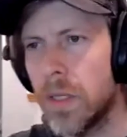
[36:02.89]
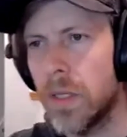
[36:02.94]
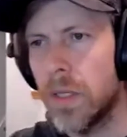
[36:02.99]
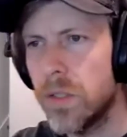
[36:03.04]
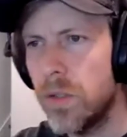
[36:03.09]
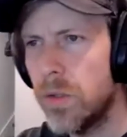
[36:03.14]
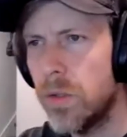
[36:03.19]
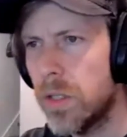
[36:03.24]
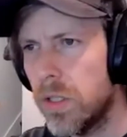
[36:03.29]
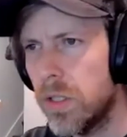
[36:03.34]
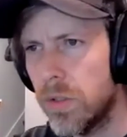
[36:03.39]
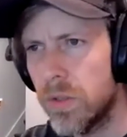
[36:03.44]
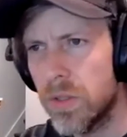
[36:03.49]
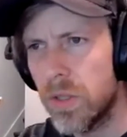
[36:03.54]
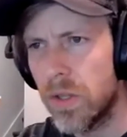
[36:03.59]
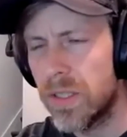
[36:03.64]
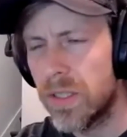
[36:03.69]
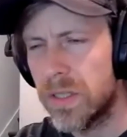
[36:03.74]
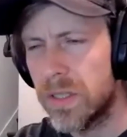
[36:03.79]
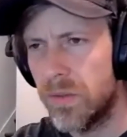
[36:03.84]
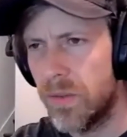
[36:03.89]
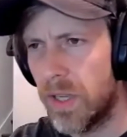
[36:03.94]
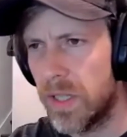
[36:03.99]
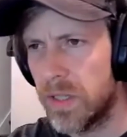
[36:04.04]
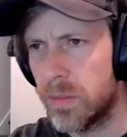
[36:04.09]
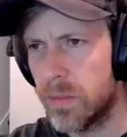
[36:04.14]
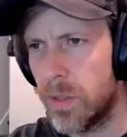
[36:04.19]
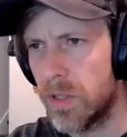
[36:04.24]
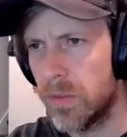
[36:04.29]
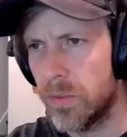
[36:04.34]
So you can use all these
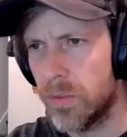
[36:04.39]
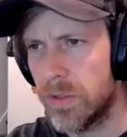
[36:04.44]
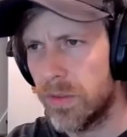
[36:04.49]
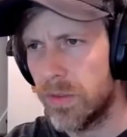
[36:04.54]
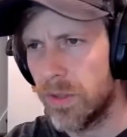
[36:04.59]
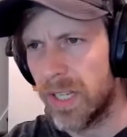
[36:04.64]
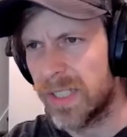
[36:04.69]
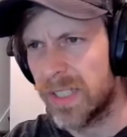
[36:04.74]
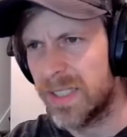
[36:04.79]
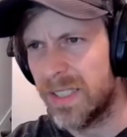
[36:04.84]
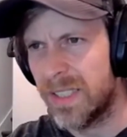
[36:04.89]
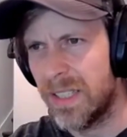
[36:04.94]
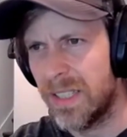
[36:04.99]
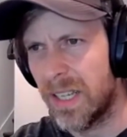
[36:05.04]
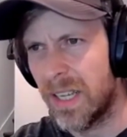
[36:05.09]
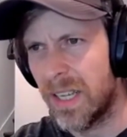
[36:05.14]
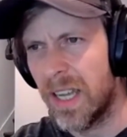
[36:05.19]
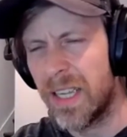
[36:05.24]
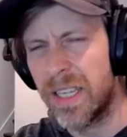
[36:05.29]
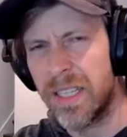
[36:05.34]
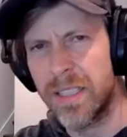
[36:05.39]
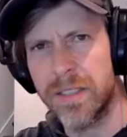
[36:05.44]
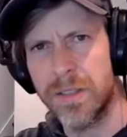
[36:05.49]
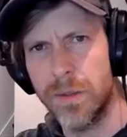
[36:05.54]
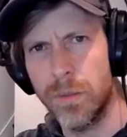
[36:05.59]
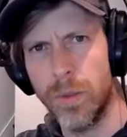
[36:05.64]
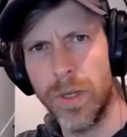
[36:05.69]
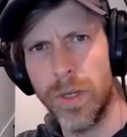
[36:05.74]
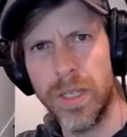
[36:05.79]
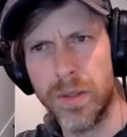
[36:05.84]
advanced measurements for like ceiling heights
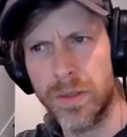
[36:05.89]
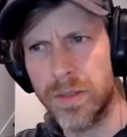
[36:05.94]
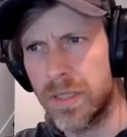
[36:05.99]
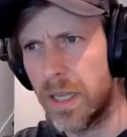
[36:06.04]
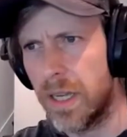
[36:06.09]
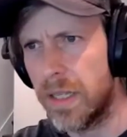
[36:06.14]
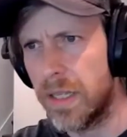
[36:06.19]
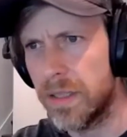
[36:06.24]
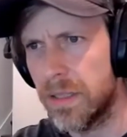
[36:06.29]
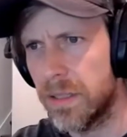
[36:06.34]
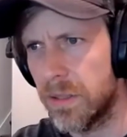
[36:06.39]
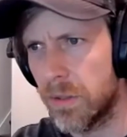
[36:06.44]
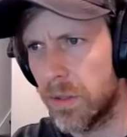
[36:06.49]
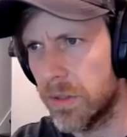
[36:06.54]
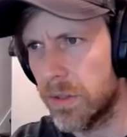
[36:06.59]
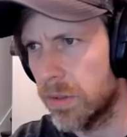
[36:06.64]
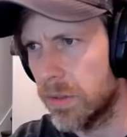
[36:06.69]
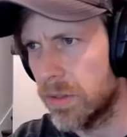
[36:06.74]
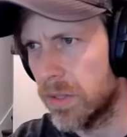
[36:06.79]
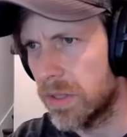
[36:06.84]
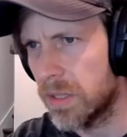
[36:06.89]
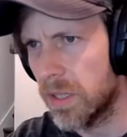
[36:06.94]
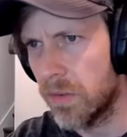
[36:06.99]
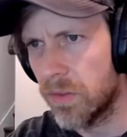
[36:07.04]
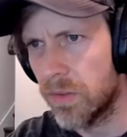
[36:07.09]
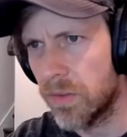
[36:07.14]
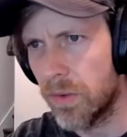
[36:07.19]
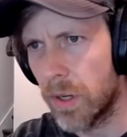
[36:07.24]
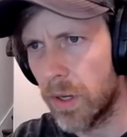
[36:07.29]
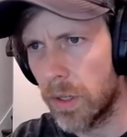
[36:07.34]
or window sizes or all sorts of stuff.
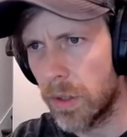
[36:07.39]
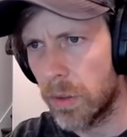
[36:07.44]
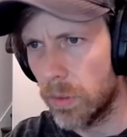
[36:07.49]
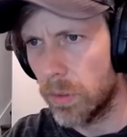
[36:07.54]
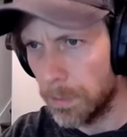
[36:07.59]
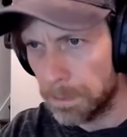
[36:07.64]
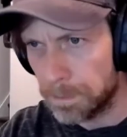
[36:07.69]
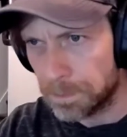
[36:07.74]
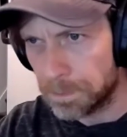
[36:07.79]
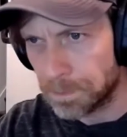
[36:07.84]
It's very cool.